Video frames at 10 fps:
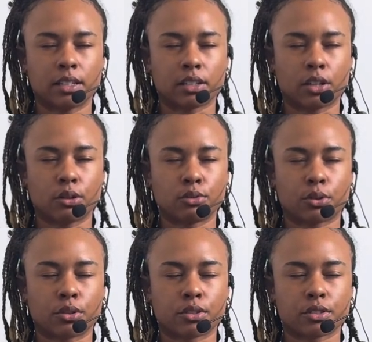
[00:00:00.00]
low
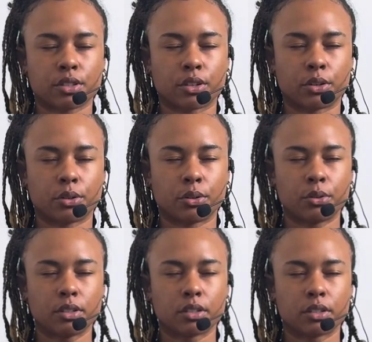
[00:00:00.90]

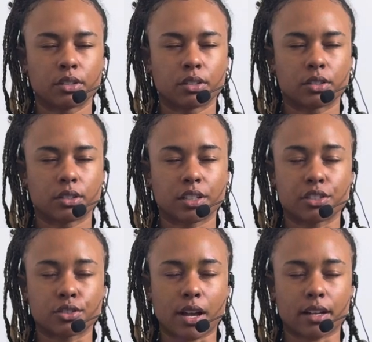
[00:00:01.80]
torso
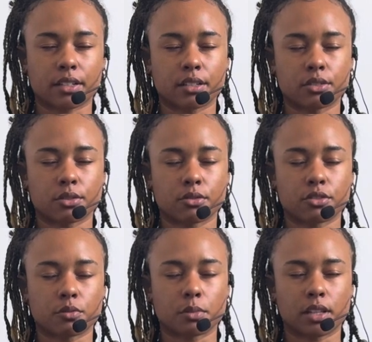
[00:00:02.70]
contract in
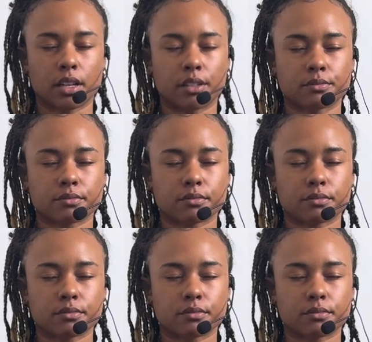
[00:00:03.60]
towards your midline.